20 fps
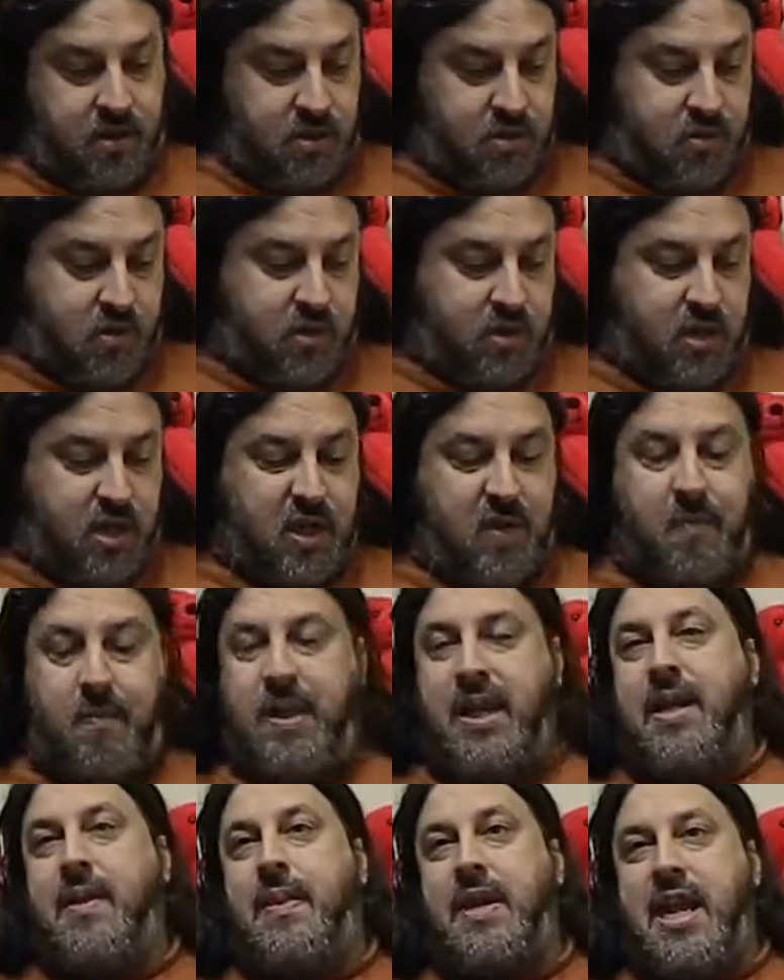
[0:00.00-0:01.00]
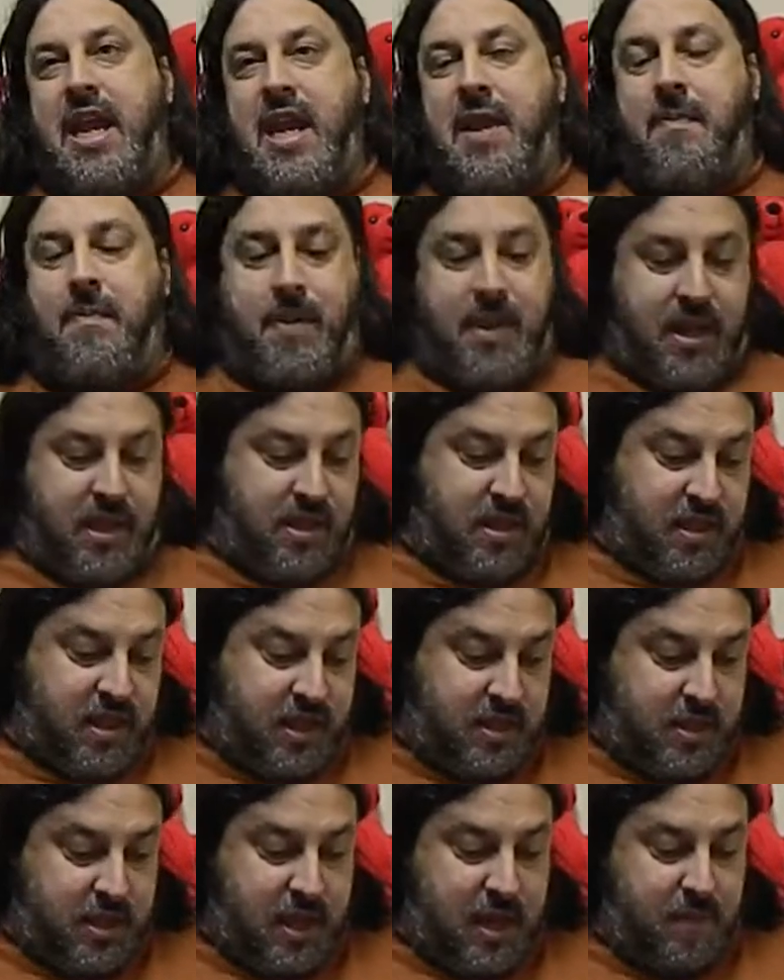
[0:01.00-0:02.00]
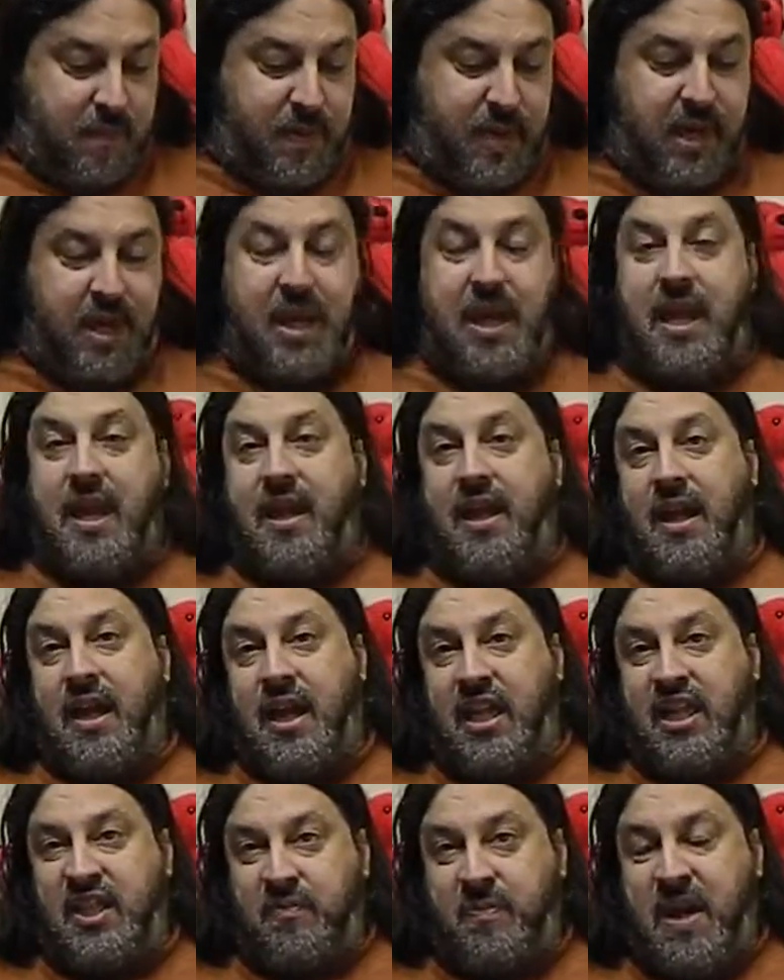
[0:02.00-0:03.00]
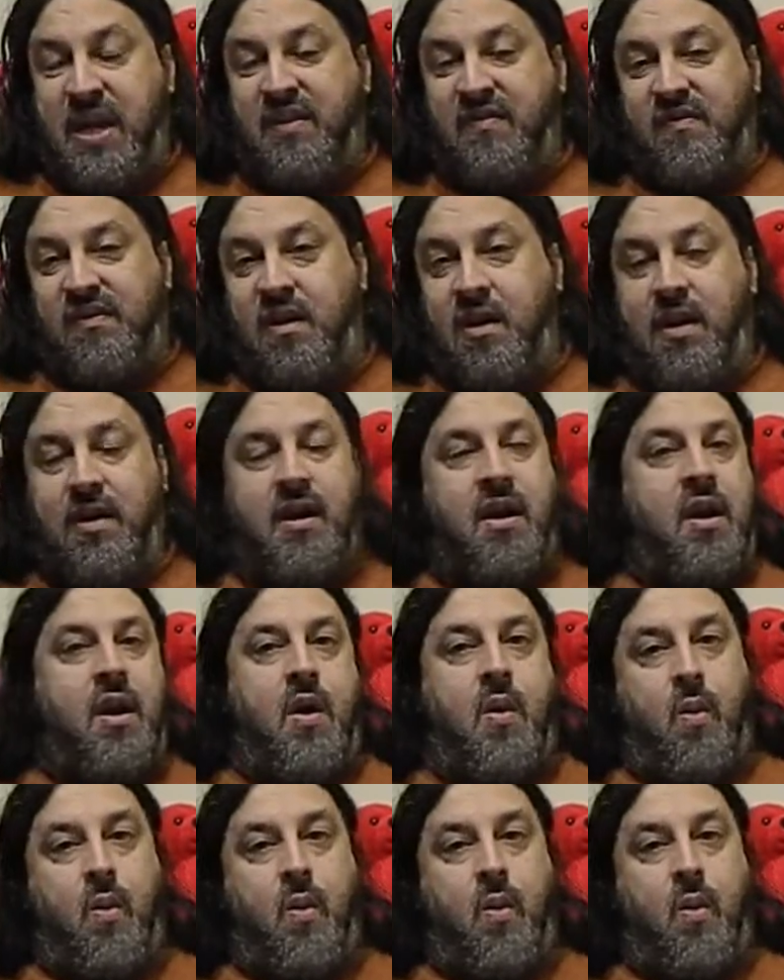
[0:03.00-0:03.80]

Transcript: So it's going to be in the A P, the A P uh, space vlog,